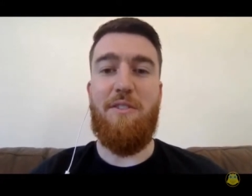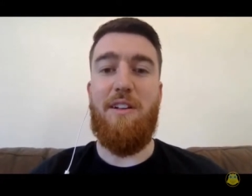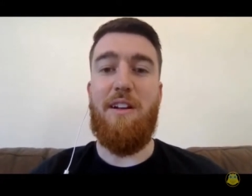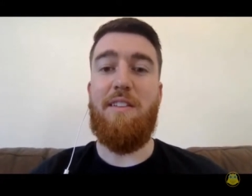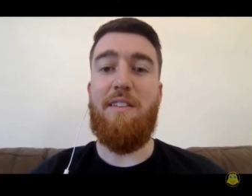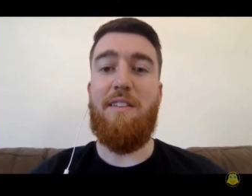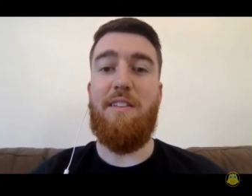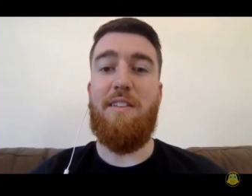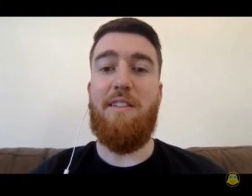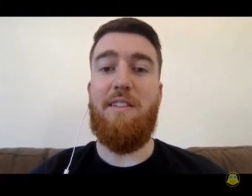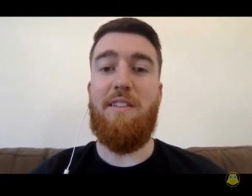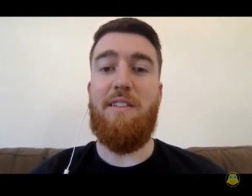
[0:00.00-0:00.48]
And
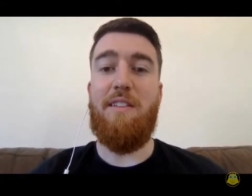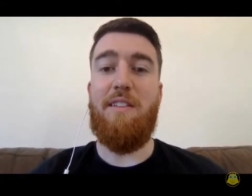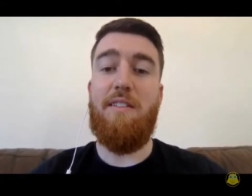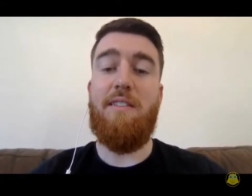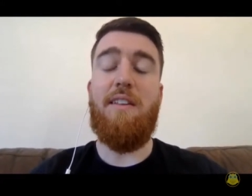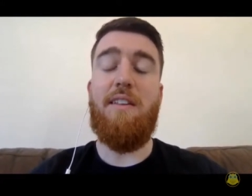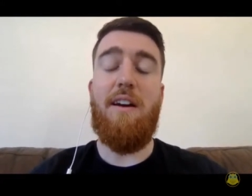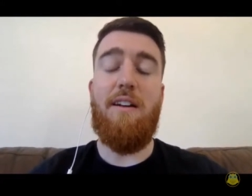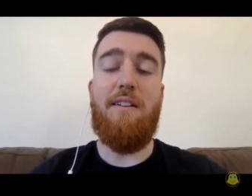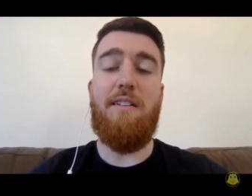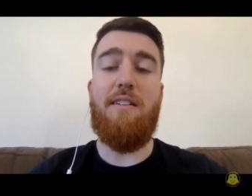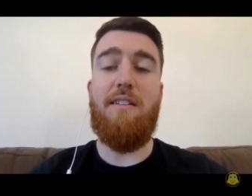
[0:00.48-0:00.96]
then
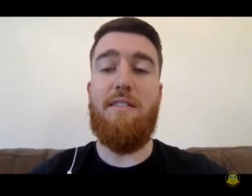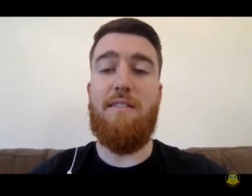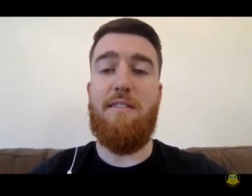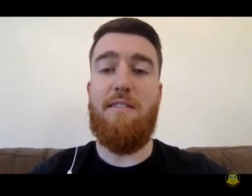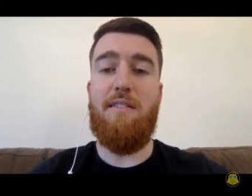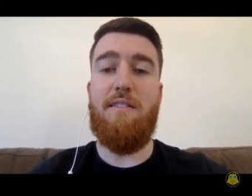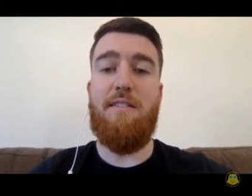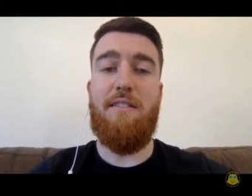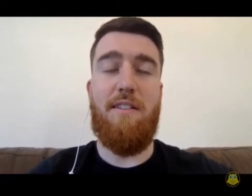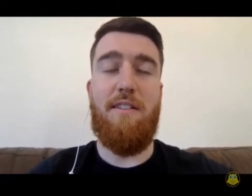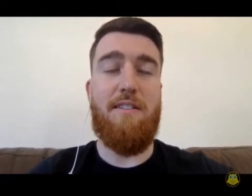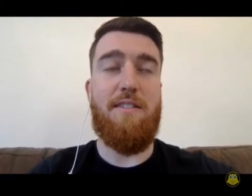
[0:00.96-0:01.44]
that in the,
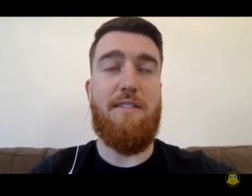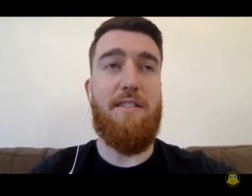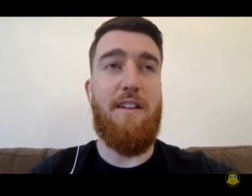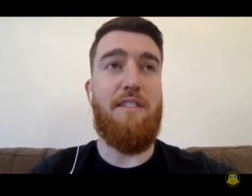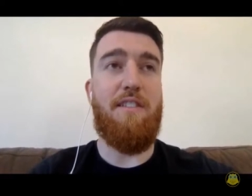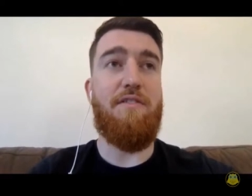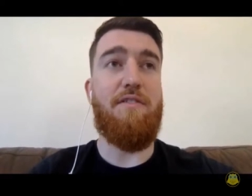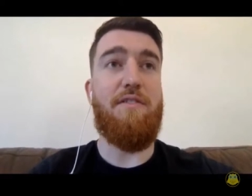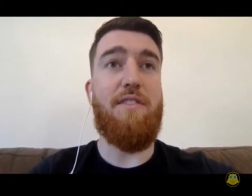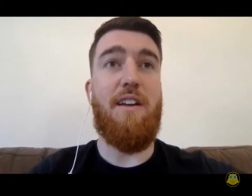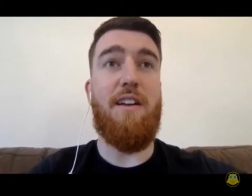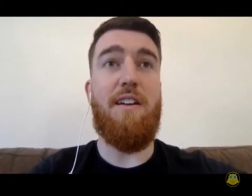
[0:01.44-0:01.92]

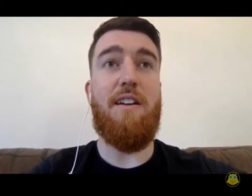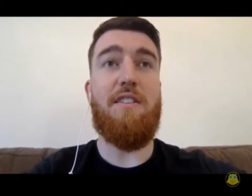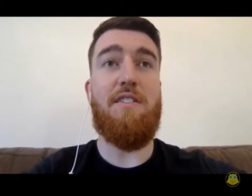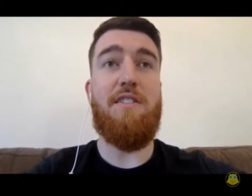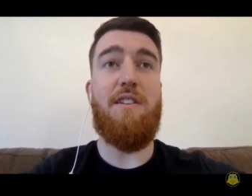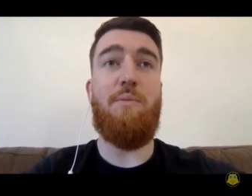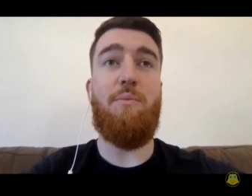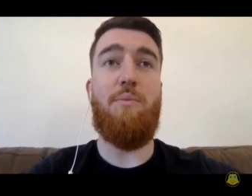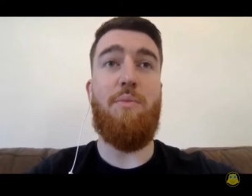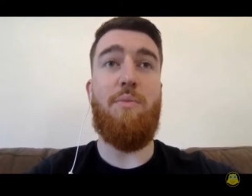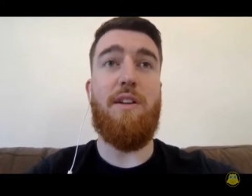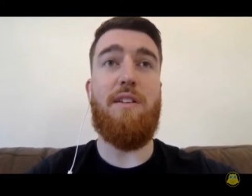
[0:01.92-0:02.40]
itself, that
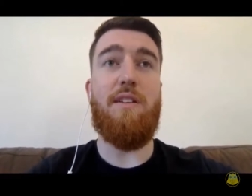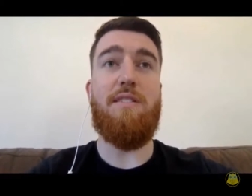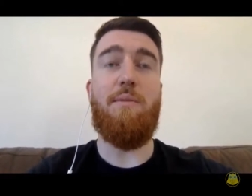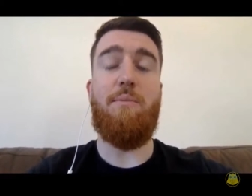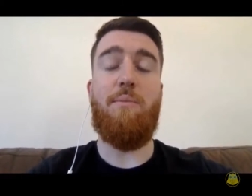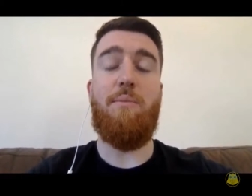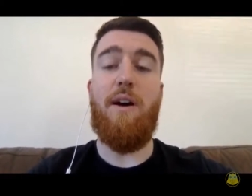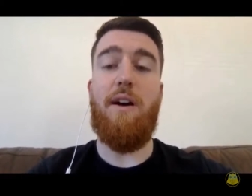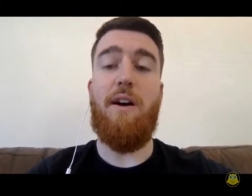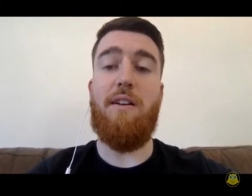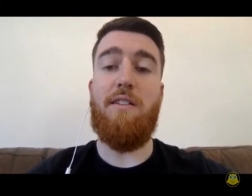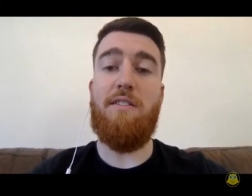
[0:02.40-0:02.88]
actually brings
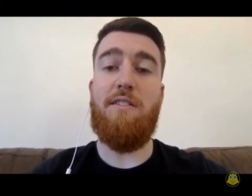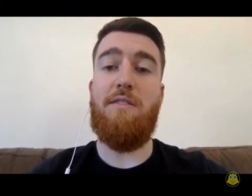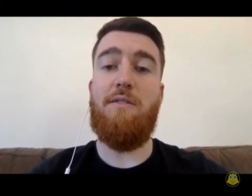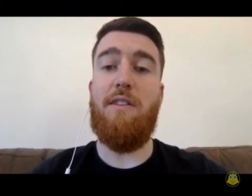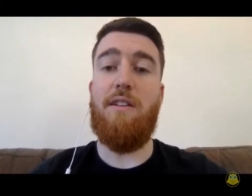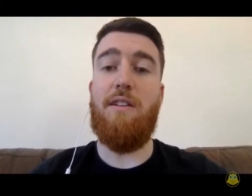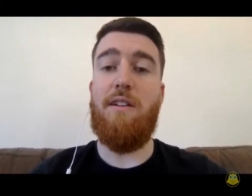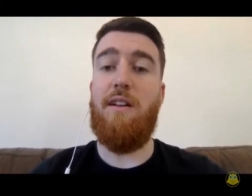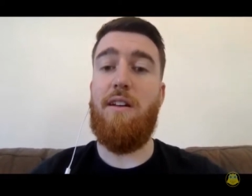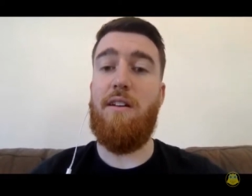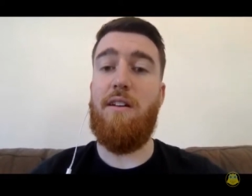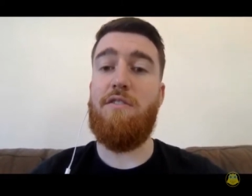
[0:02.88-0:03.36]
it back to
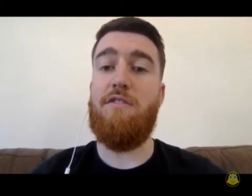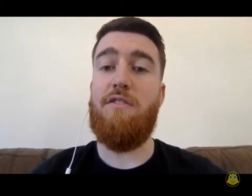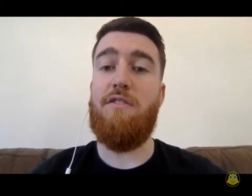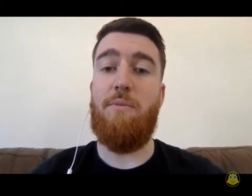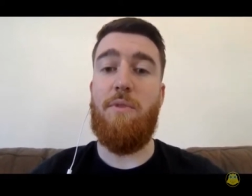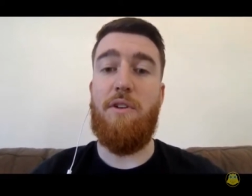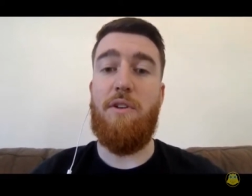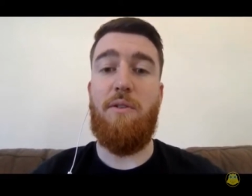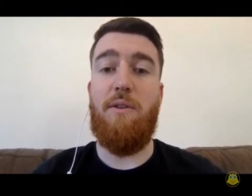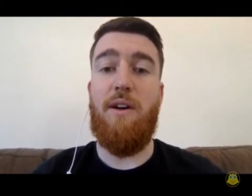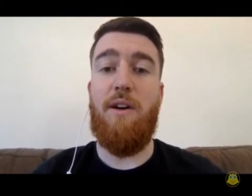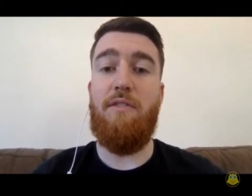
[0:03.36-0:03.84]
the classroom
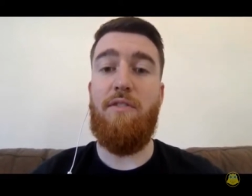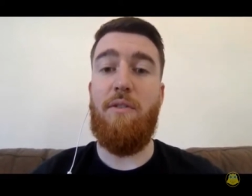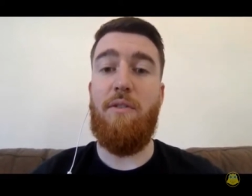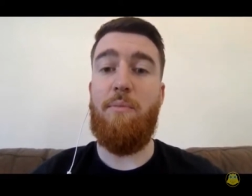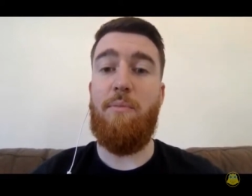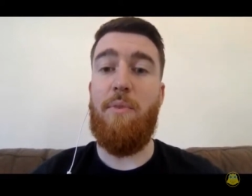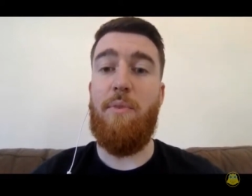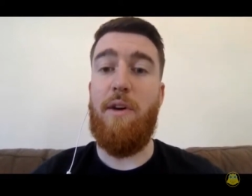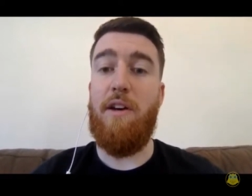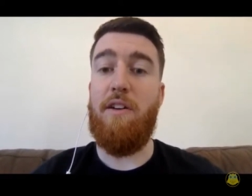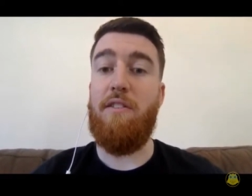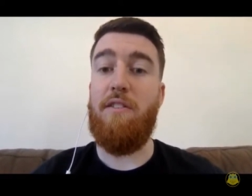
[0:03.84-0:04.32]
and you have a
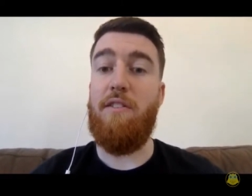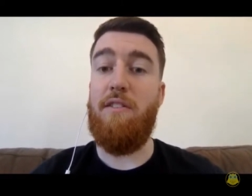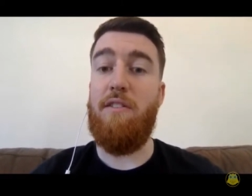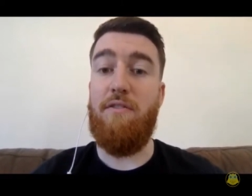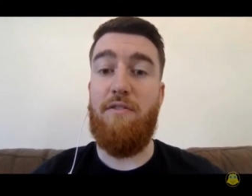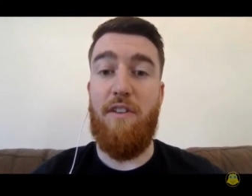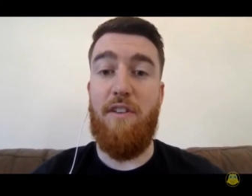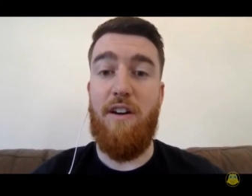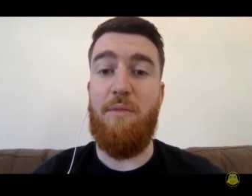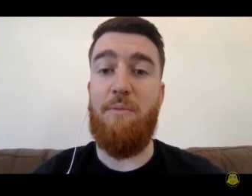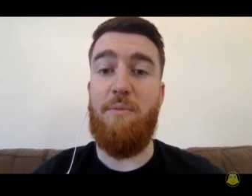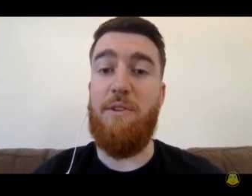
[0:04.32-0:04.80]
better
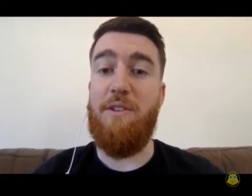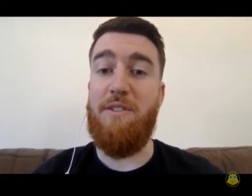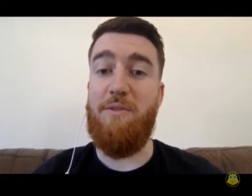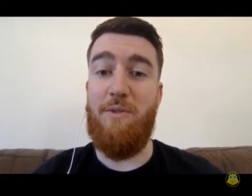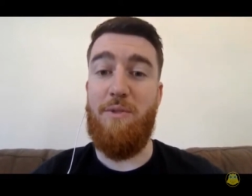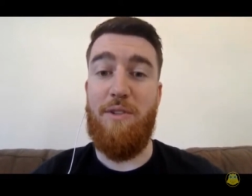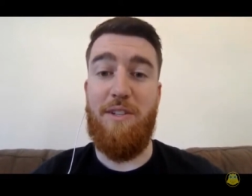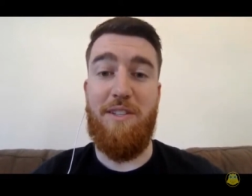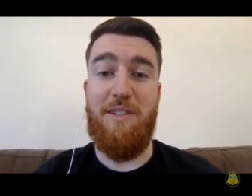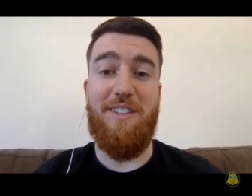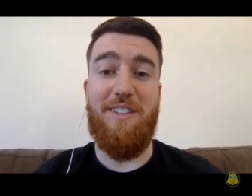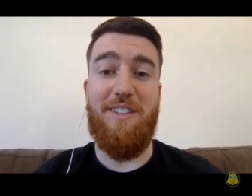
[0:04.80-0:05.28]
environment
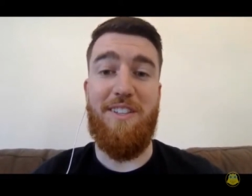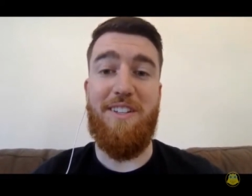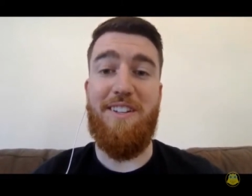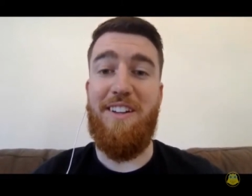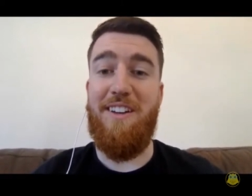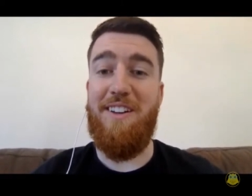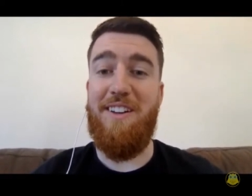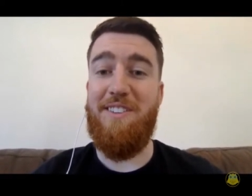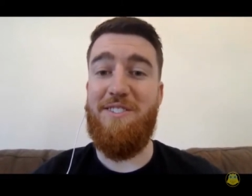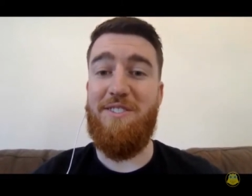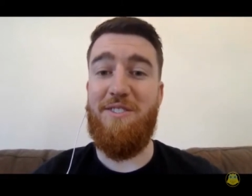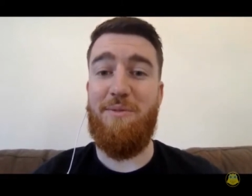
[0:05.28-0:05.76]
within the
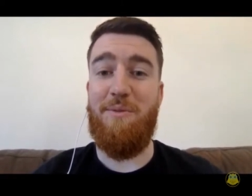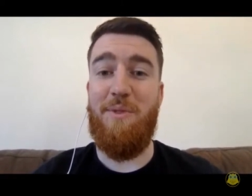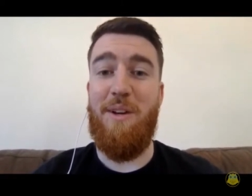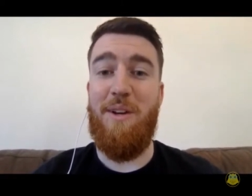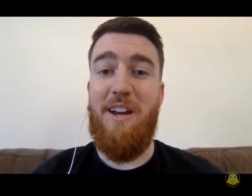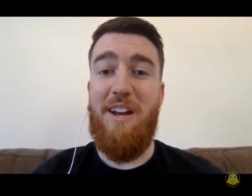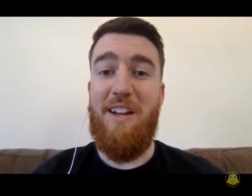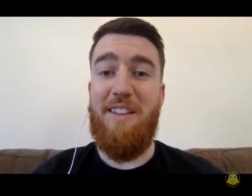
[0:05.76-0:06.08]
classroom